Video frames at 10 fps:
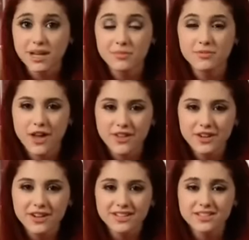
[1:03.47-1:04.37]
My
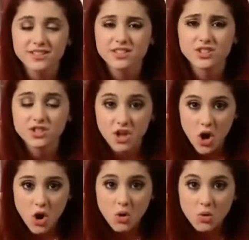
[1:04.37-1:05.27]
brother is
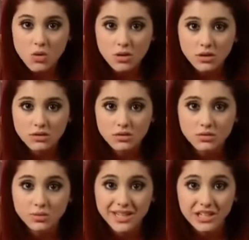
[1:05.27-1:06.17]
so
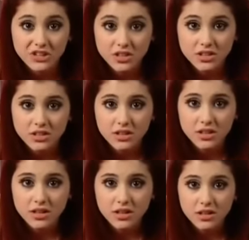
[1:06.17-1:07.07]
weird.
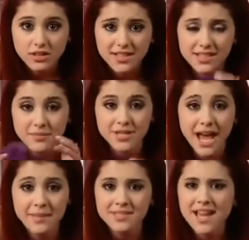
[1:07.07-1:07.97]
Like
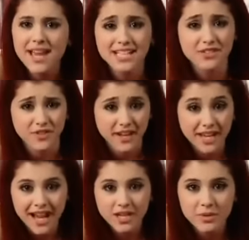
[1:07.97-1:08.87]
sometimes it's a
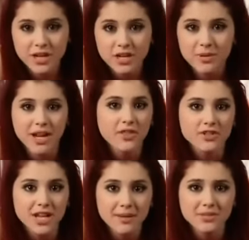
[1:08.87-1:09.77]
funny kind of weird, but
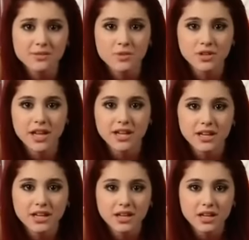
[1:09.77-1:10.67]
other times it's more like,